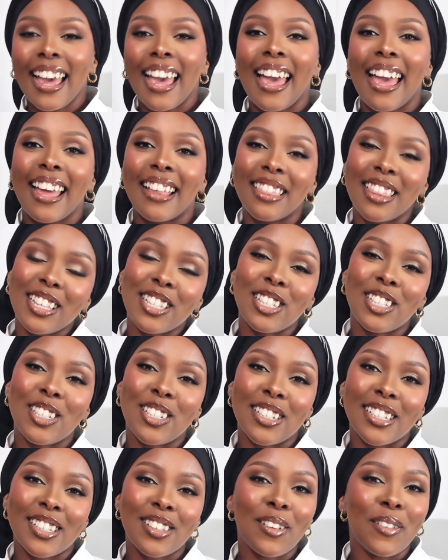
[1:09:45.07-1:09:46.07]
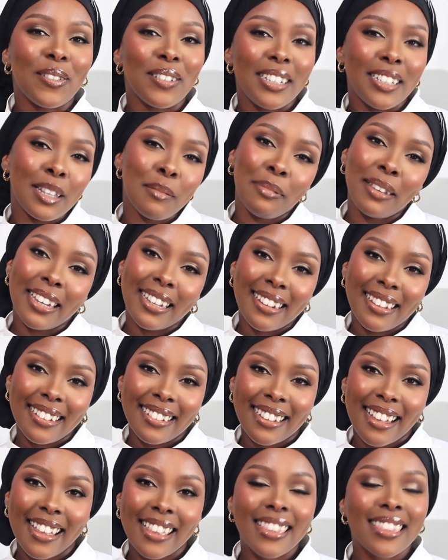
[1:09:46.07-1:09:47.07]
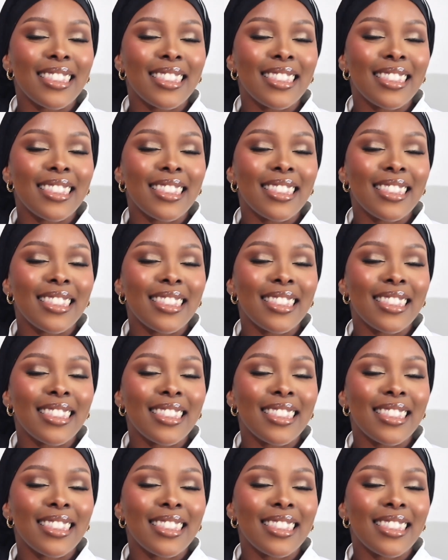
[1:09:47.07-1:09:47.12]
And this is just only the beginning.